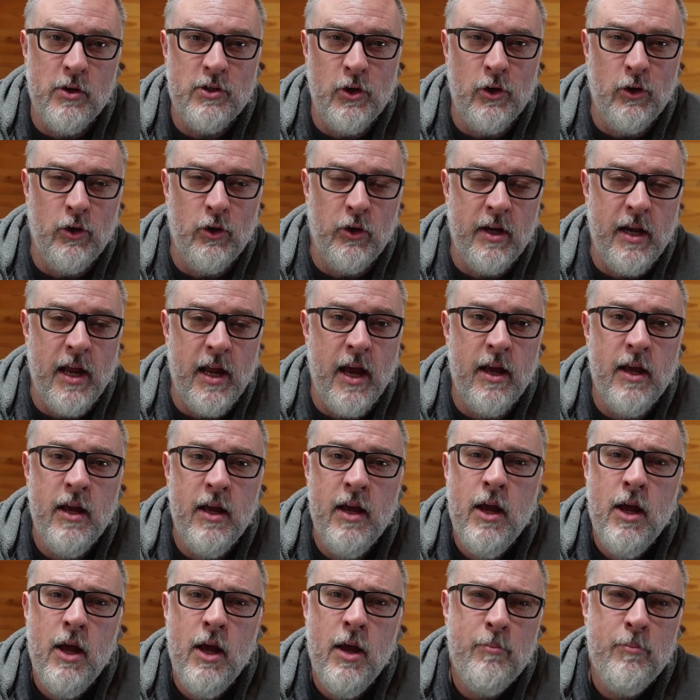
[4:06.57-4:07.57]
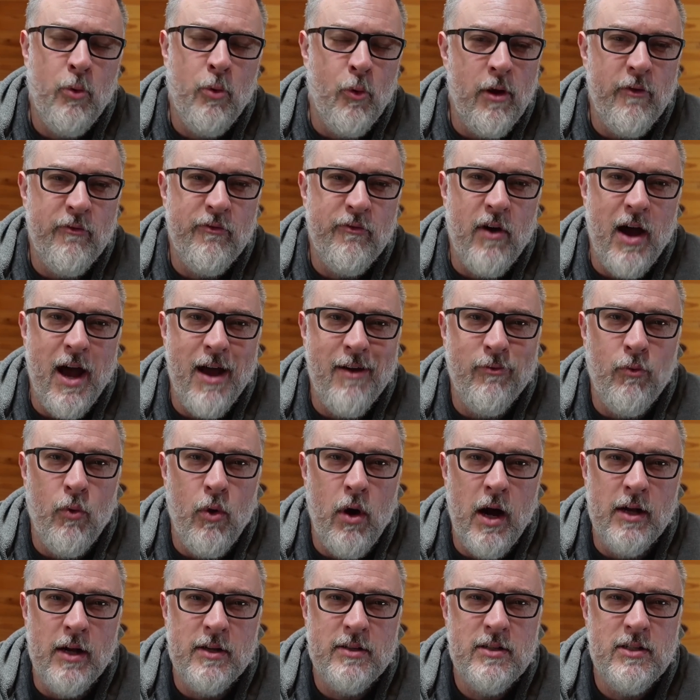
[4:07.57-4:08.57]
So you're looking at 0.5
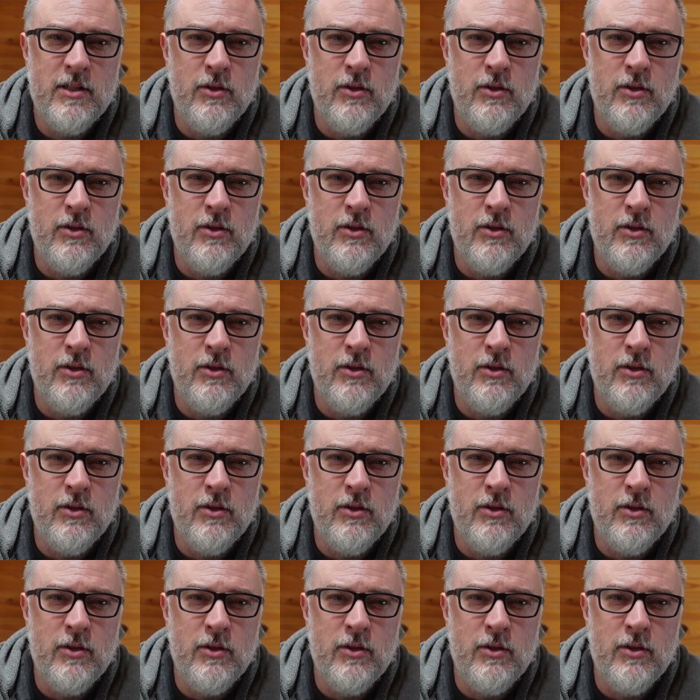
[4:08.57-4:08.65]
watts